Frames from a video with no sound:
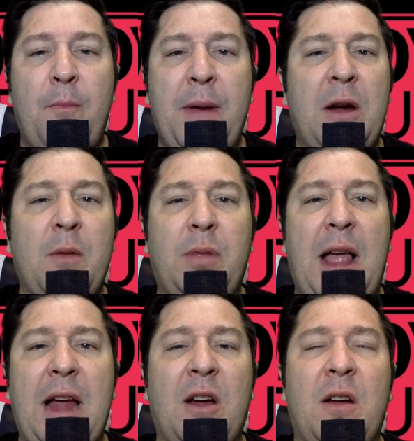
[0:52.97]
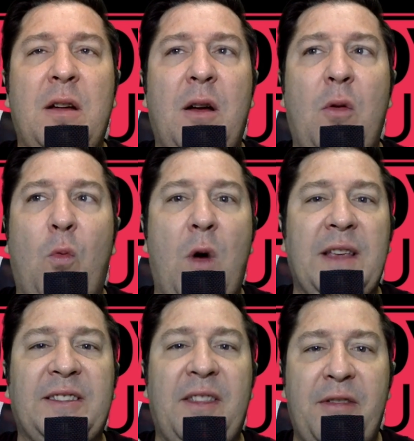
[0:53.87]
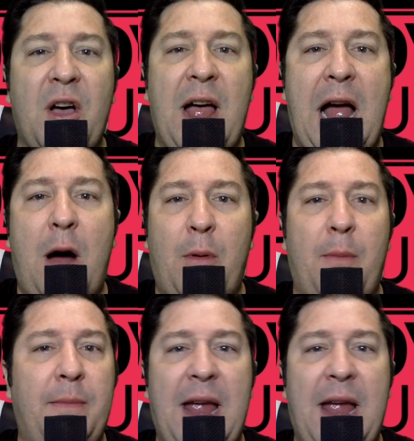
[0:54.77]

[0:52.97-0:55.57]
Bigger and Blacker was the album.